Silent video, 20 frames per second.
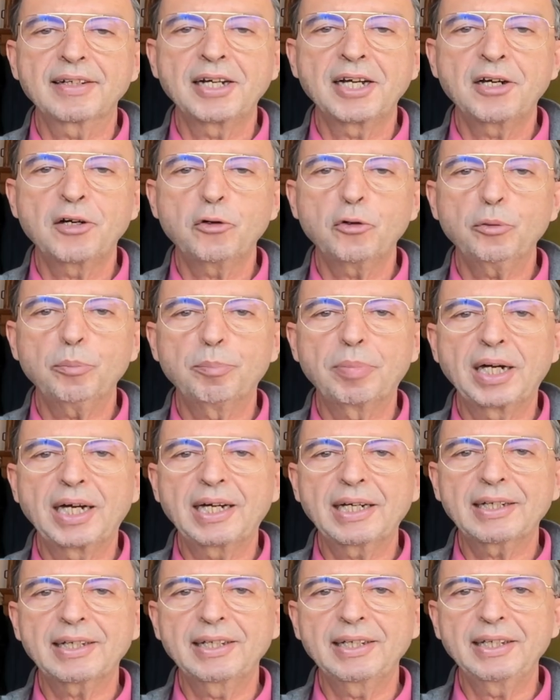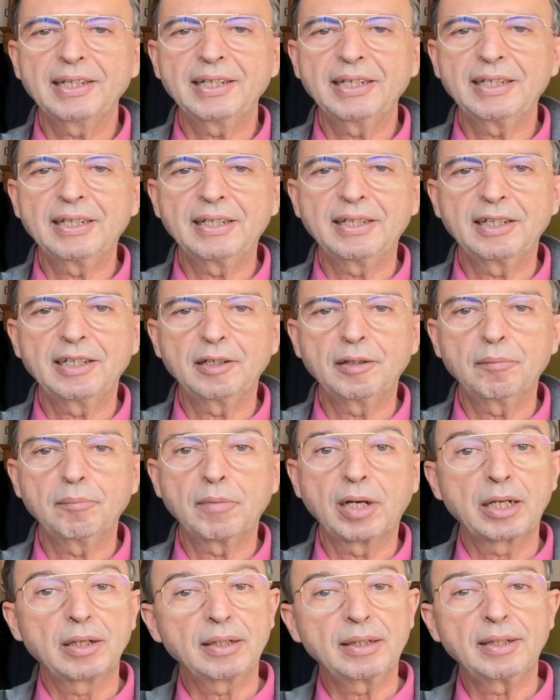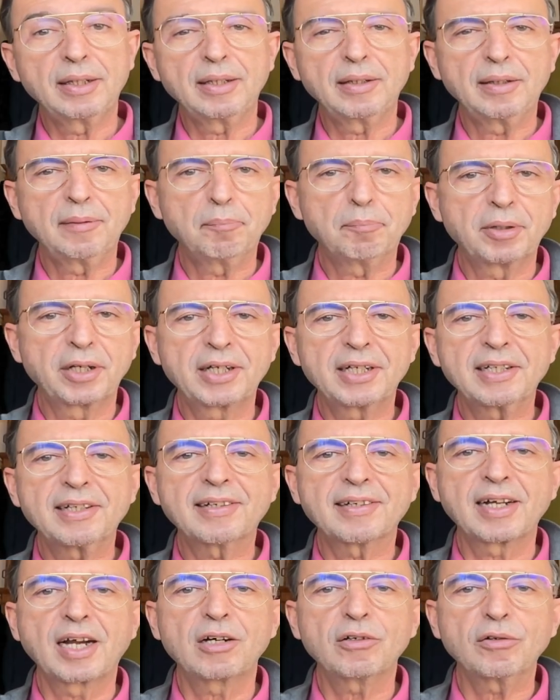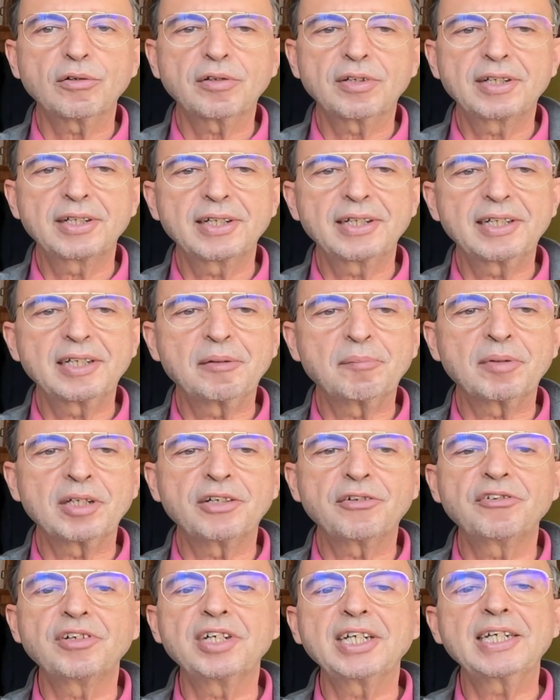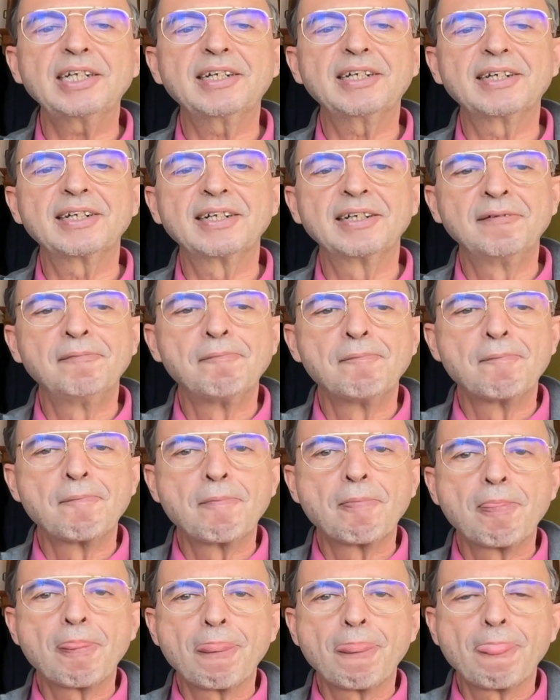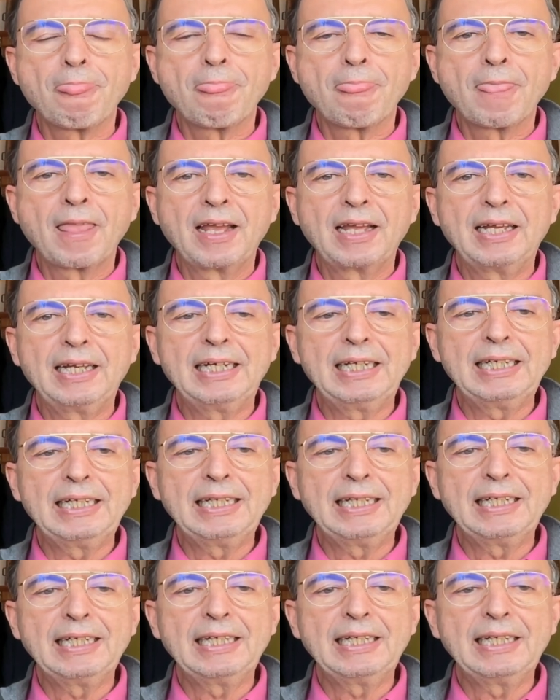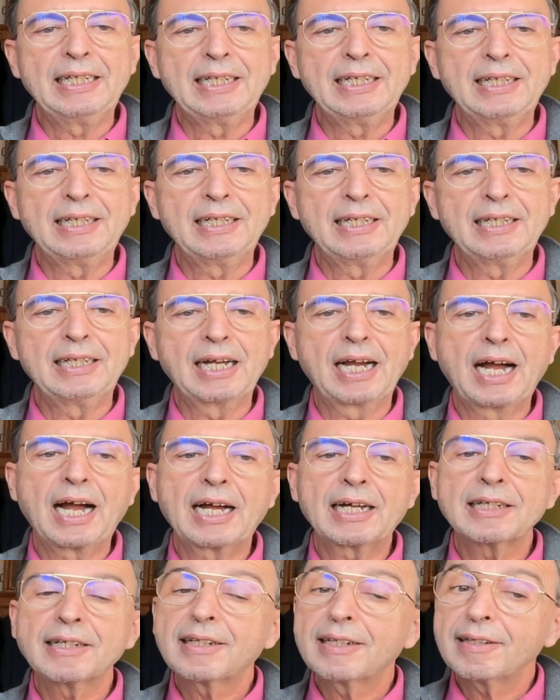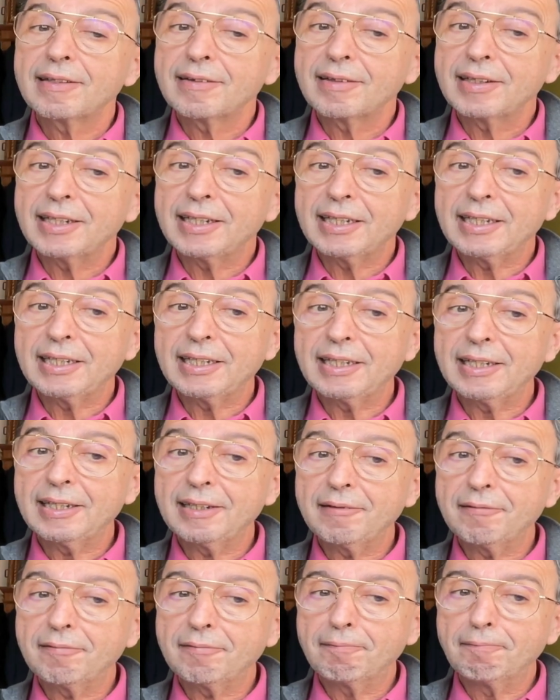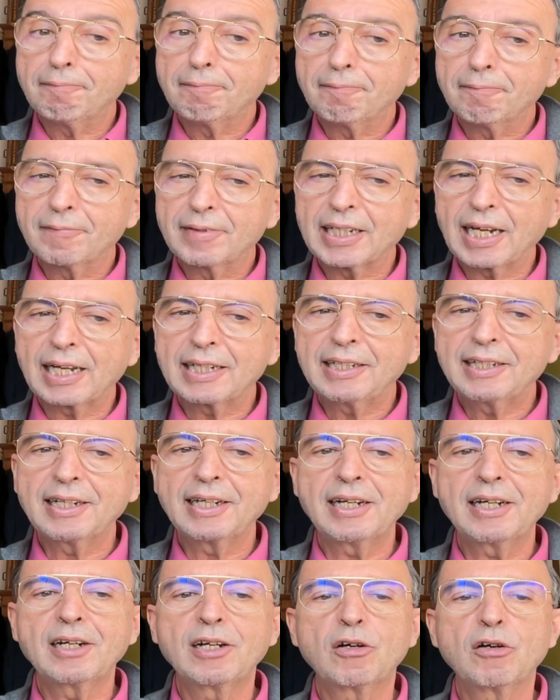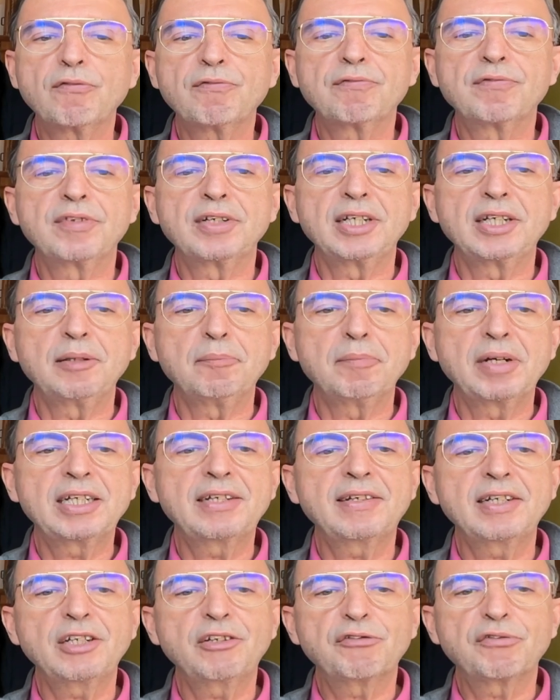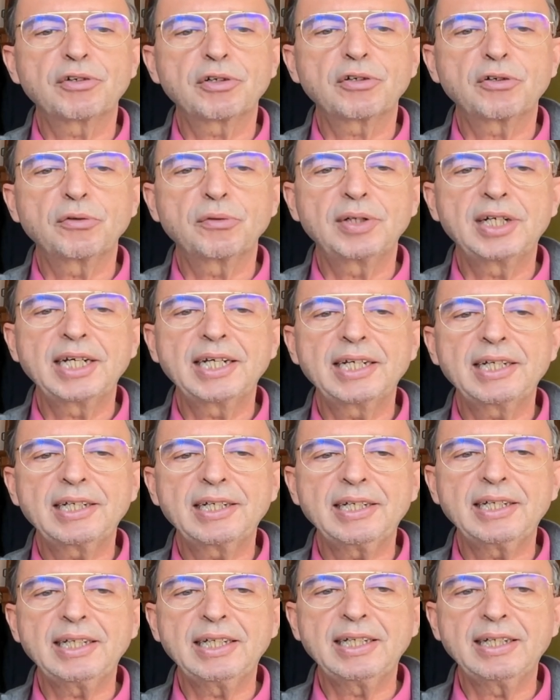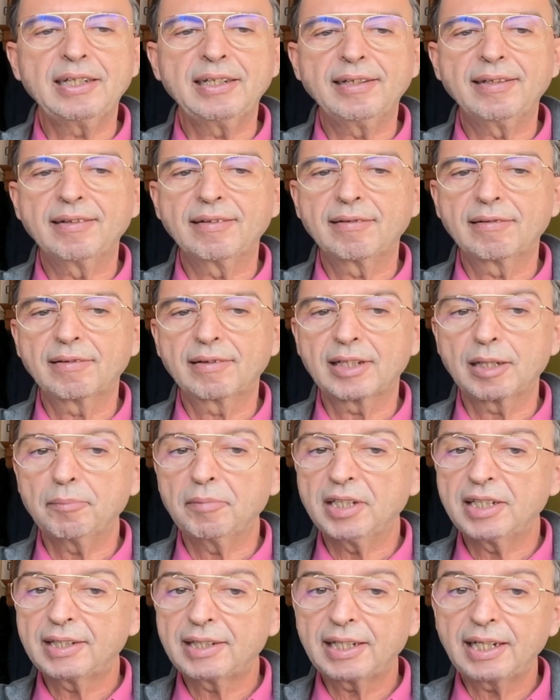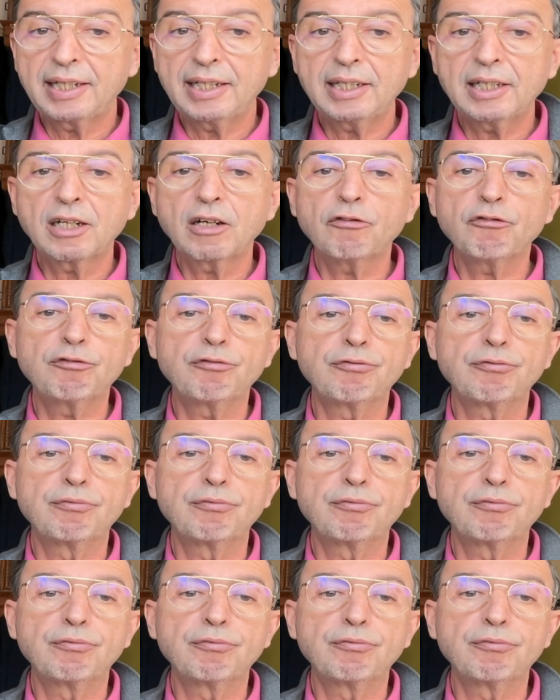now back in my parents' house here in Madrid. And the title of the message for today is The Mistake of